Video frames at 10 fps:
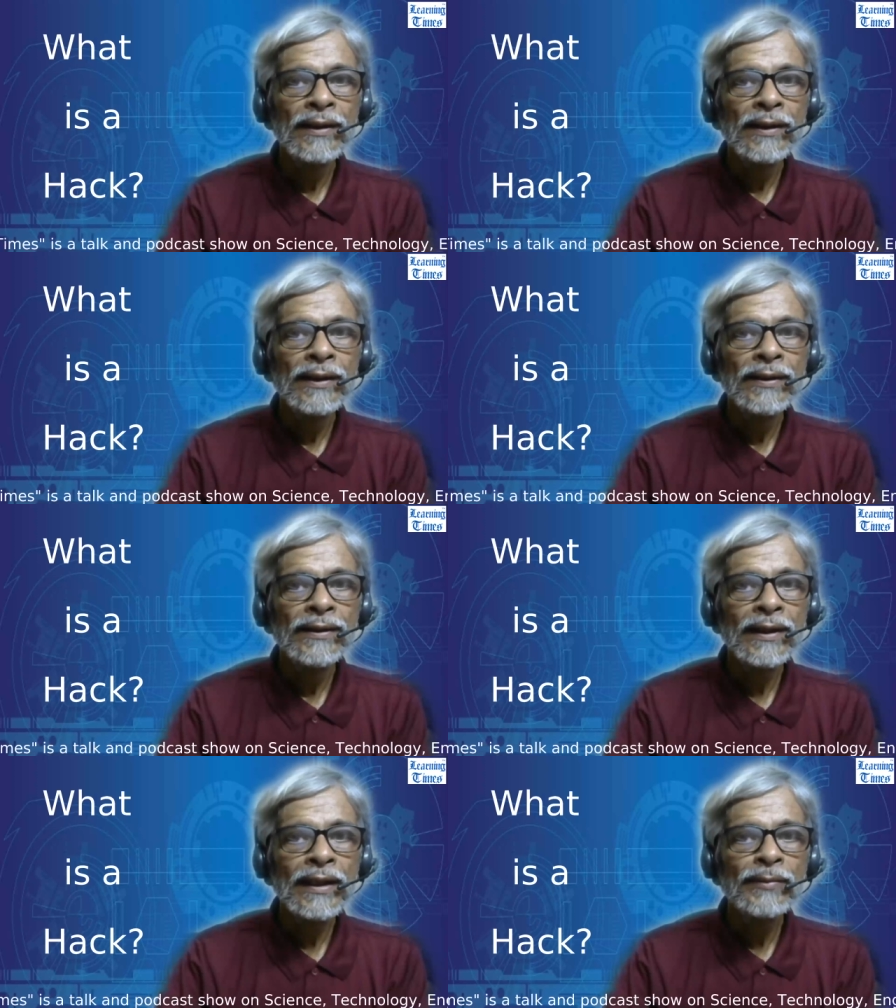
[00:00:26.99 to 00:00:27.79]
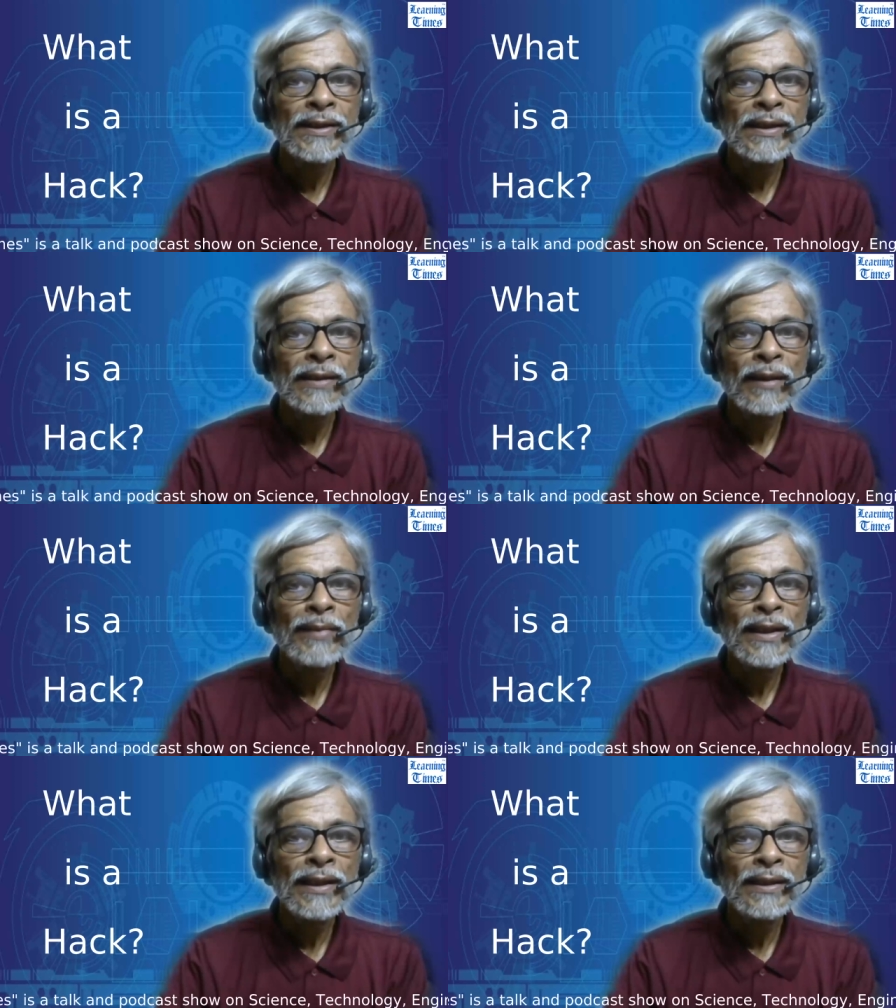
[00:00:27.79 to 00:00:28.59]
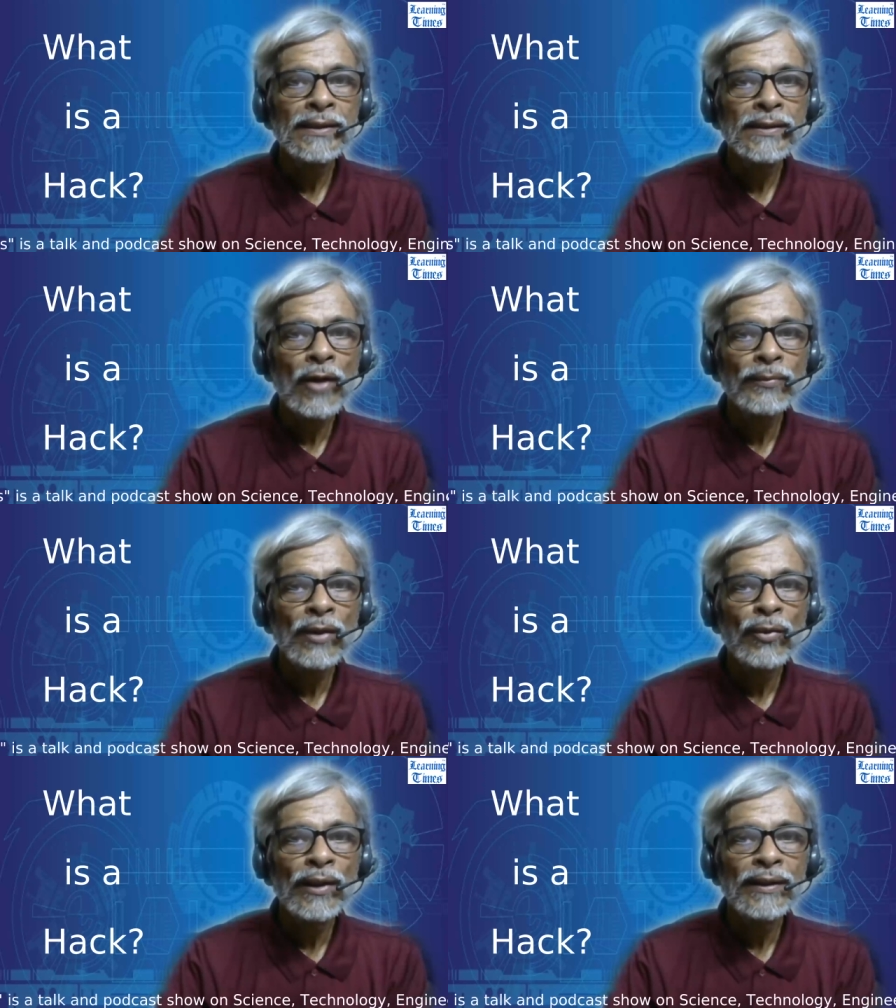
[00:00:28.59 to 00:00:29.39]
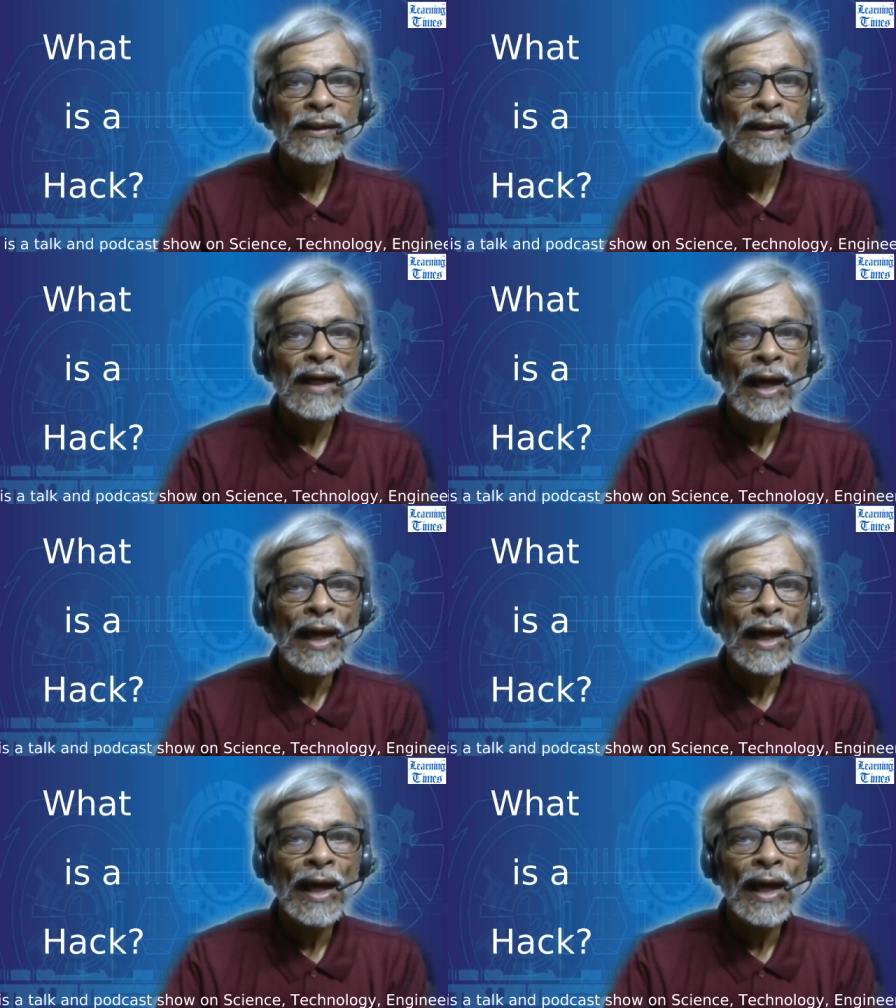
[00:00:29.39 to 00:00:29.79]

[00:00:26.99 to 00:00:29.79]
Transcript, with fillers: There can be several meanings of the word hack,